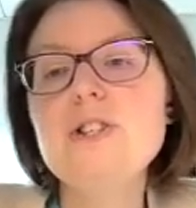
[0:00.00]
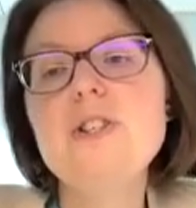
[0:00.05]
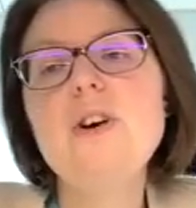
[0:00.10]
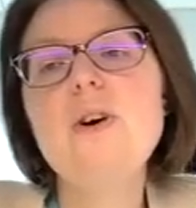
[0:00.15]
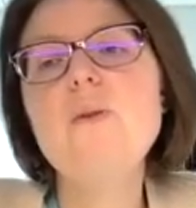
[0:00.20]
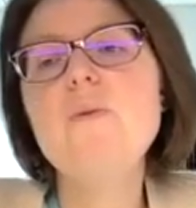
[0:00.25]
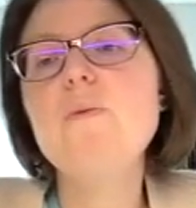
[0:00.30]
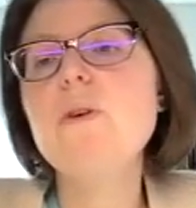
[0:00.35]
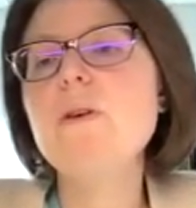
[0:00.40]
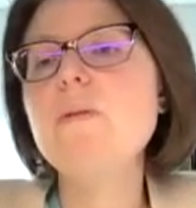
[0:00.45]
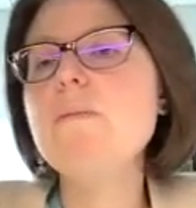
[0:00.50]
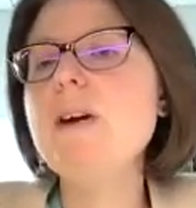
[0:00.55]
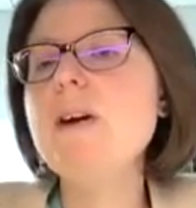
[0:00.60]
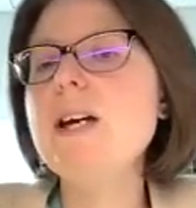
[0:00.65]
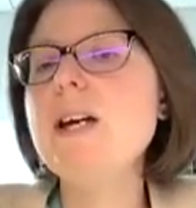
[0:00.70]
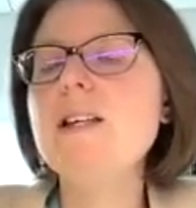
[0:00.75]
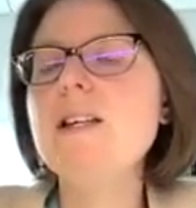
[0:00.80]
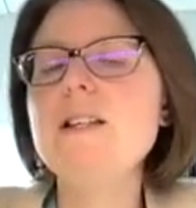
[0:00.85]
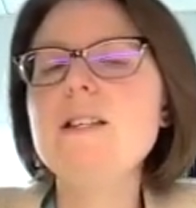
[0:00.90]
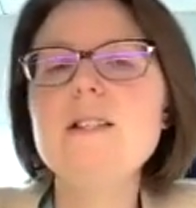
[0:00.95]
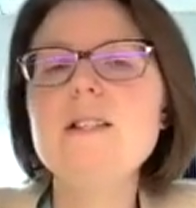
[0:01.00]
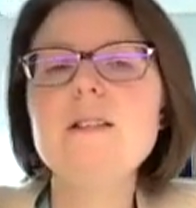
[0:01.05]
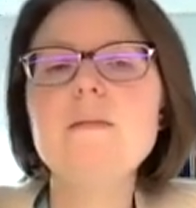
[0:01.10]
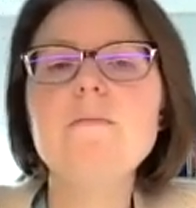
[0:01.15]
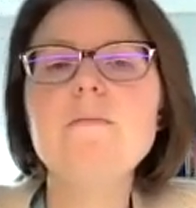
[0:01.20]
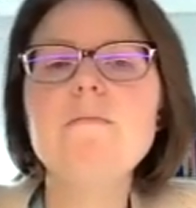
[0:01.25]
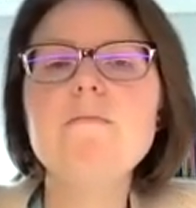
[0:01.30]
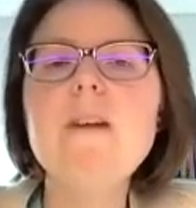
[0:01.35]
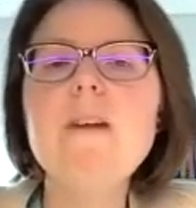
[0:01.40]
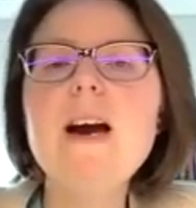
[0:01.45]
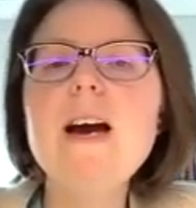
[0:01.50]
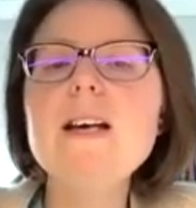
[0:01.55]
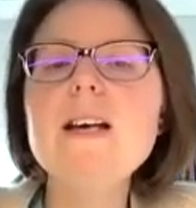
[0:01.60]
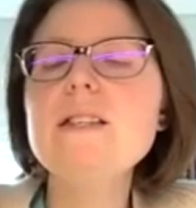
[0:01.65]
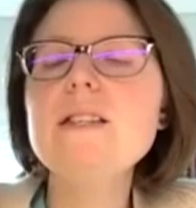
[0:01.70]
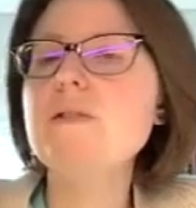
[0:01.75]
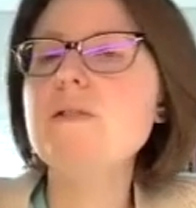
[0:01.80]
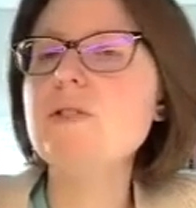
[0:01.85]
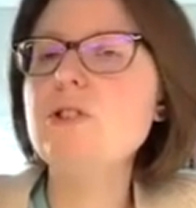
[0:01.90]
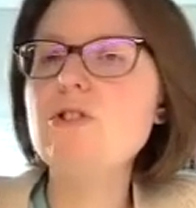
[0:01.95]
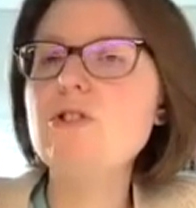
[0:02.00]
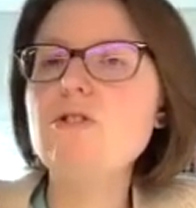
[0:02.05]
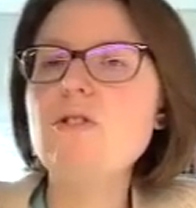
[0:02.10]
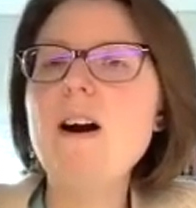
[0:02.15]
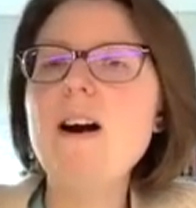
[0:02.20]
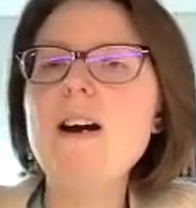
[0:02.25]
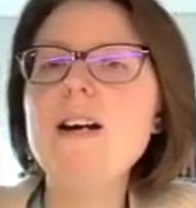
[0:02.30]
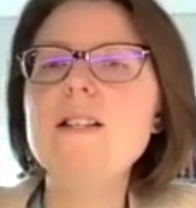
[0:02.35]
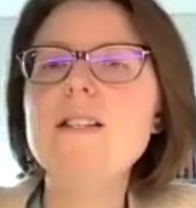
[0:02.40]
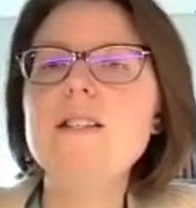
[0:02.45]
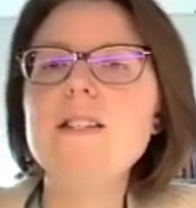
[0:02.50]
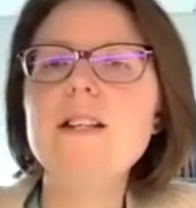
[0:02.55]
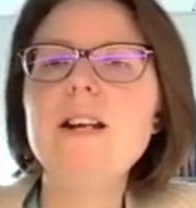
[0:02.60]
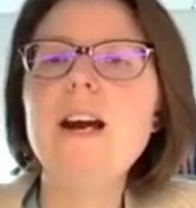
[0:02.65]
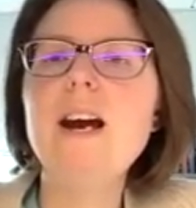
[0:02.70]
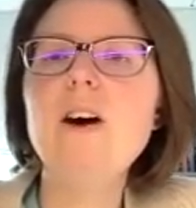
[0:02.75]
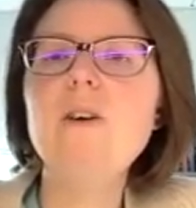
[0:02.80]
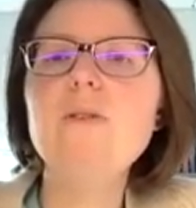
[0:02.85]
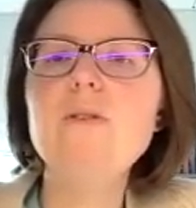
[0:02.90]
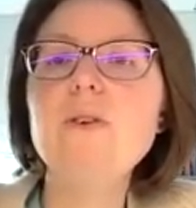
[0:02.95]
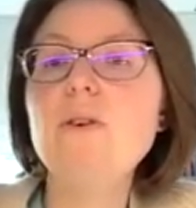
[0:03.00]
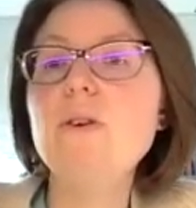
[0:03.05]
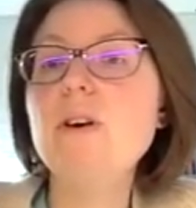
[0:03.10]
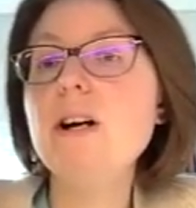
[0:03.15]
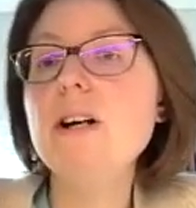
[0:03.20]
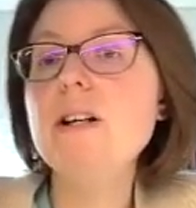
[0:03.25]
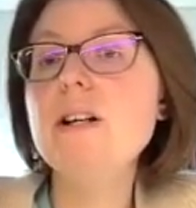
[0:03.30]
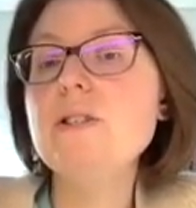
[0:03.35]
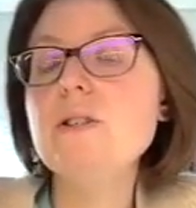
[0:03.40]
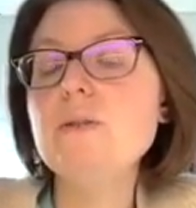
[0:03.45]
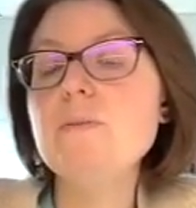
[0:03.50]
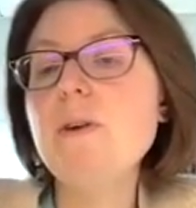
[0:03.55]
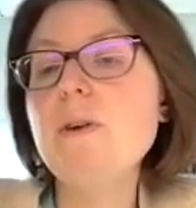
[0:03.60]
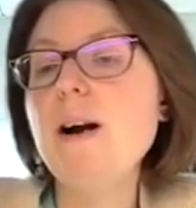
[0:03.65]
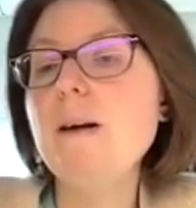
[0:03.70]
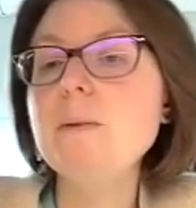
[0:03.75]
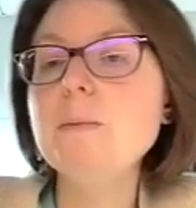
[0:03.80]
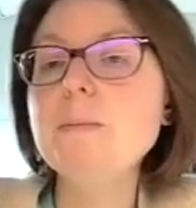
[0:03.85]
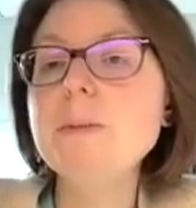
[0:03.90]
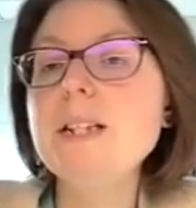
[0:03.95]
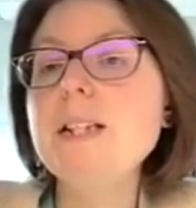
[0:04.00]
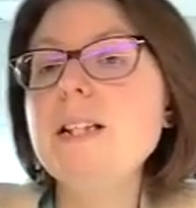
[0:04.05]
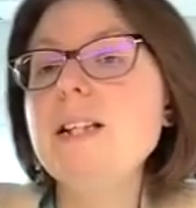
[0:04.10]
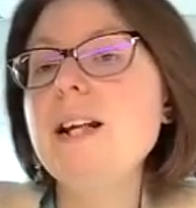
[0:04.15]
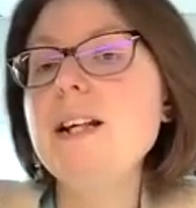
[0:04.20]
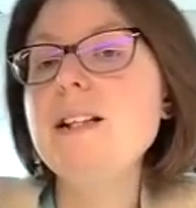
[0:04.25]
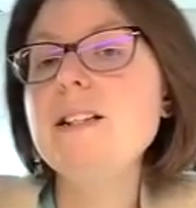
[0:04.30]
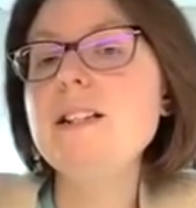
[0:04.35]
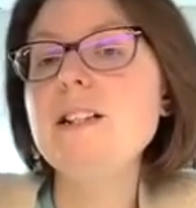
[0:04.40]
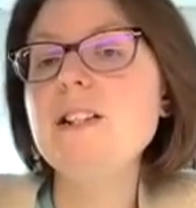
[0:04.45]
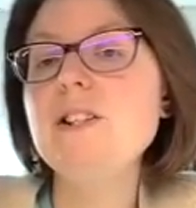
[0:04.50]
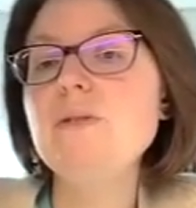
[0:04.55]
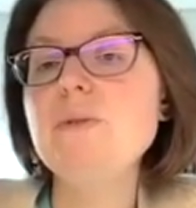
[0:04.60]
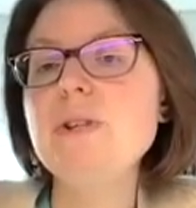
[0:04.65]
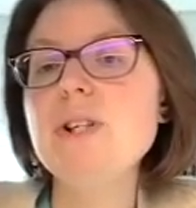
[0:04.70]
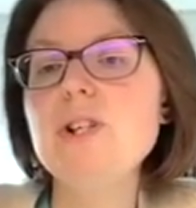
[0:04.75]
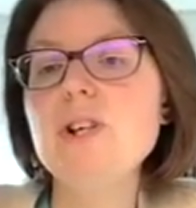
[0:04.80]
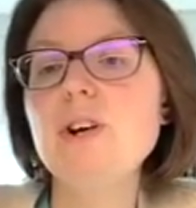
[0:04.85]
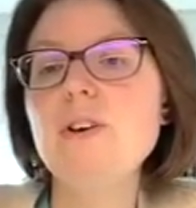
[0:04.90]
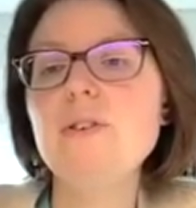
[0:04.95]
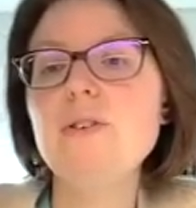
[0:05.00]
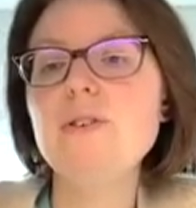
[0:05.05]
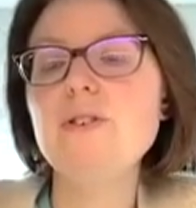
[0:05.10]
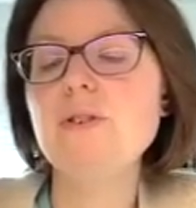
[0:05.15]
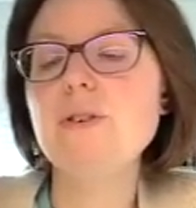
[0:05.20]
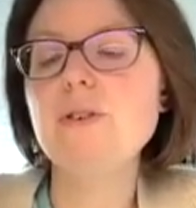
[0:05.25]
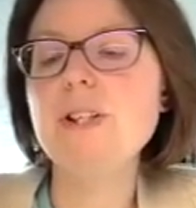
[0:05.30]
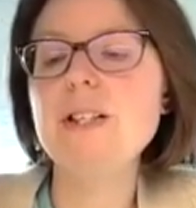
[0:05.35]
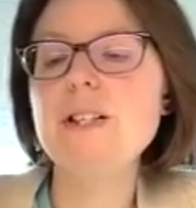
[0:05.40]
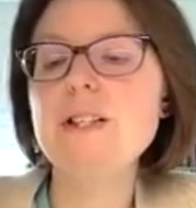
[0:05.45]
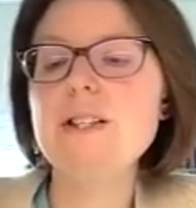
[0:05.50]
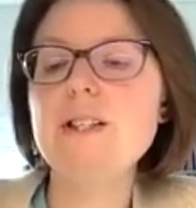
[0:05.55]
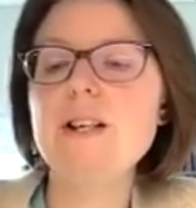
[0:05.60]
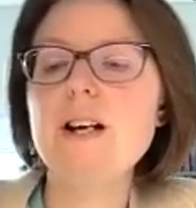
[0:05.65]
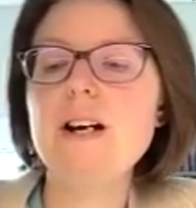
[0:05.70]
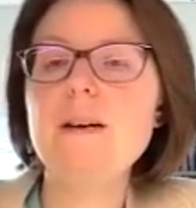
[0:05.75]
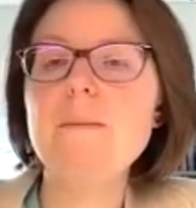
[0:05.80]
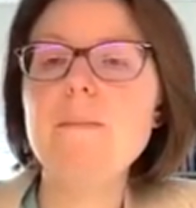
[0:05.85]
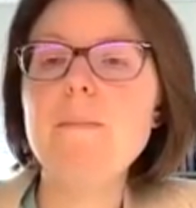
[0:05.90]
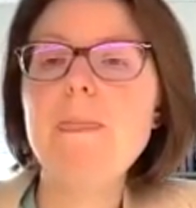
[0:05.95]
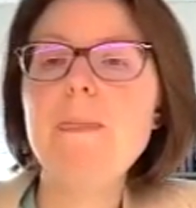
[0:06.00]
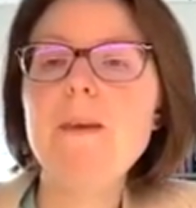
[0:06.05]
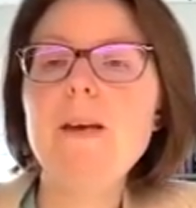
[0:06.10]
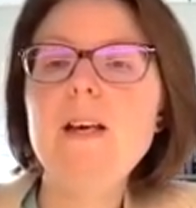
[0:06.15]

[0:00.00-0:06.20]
So we're making some massive strides in how neurons are probably connecting to each other during this time.